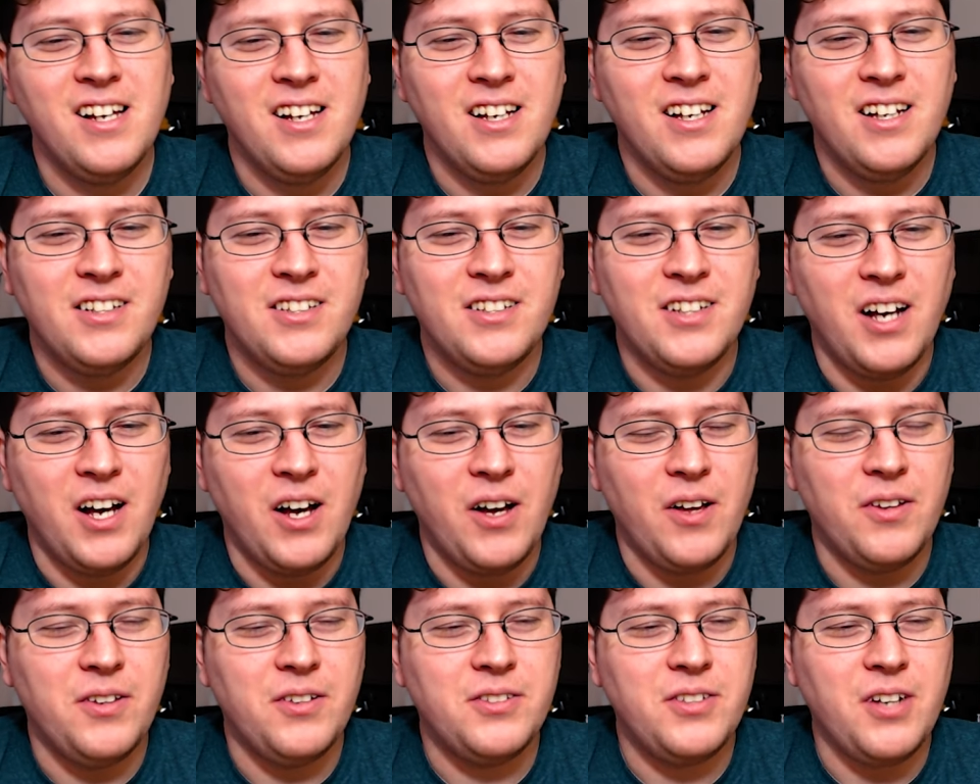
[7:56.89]

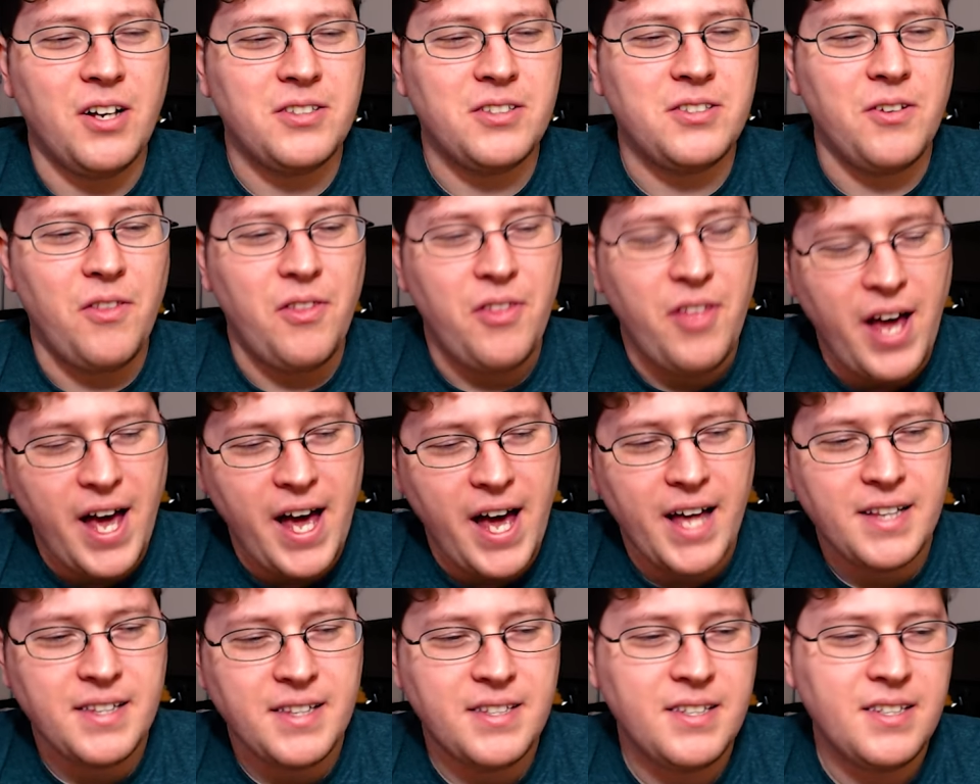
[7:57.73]
So there's also
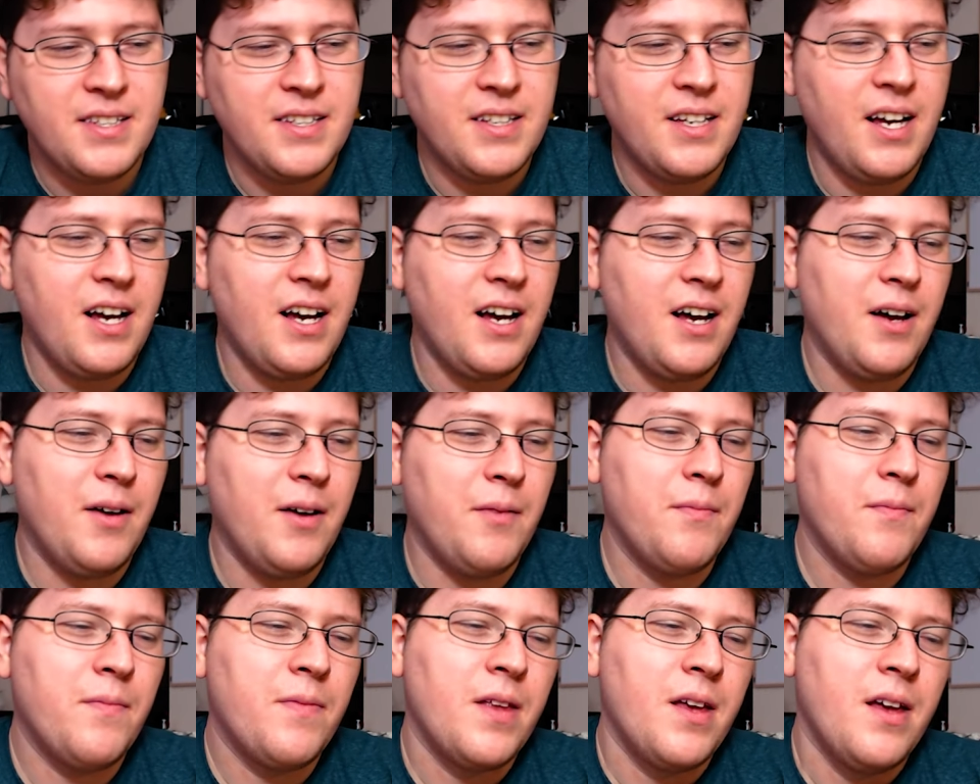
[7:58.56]
that.
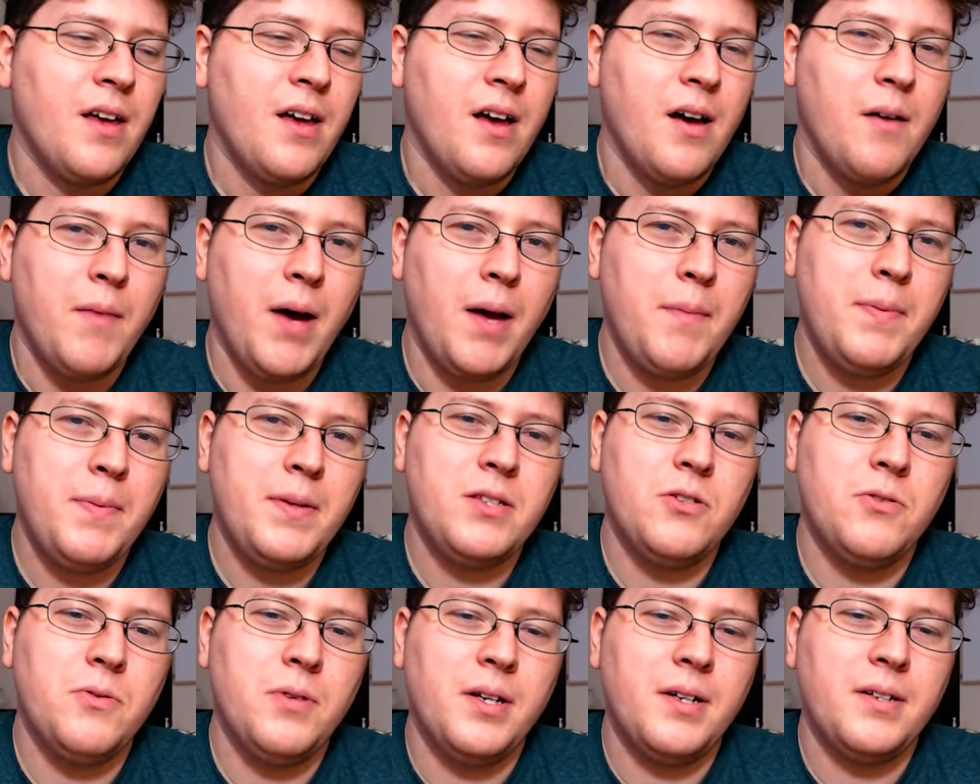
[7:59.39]
Might be
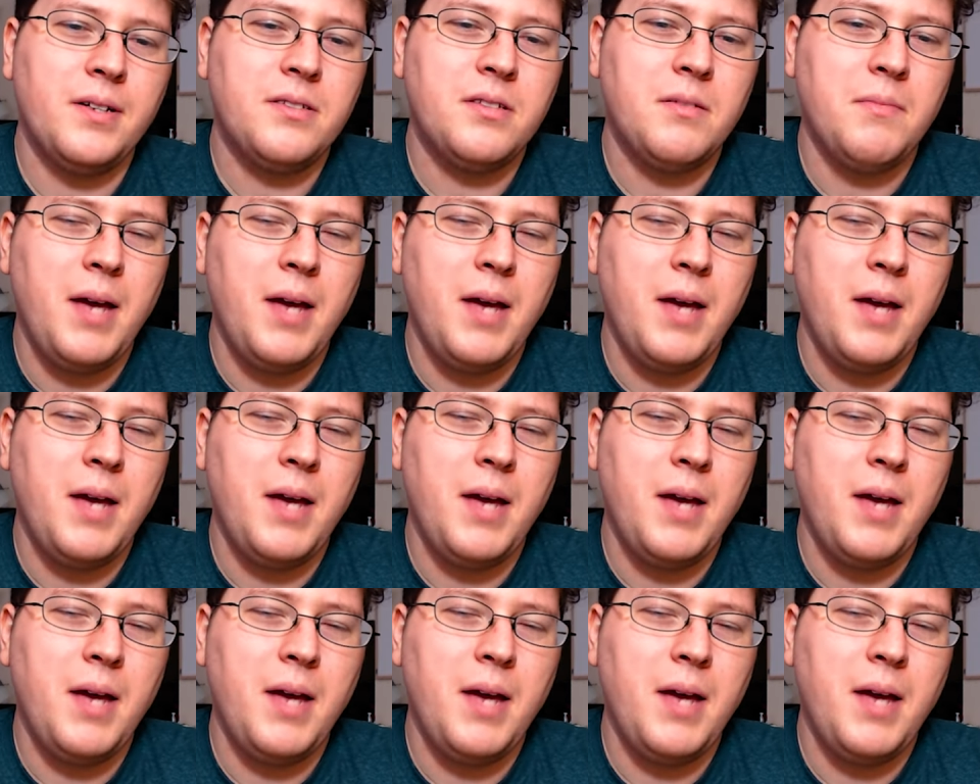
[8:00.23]
doing some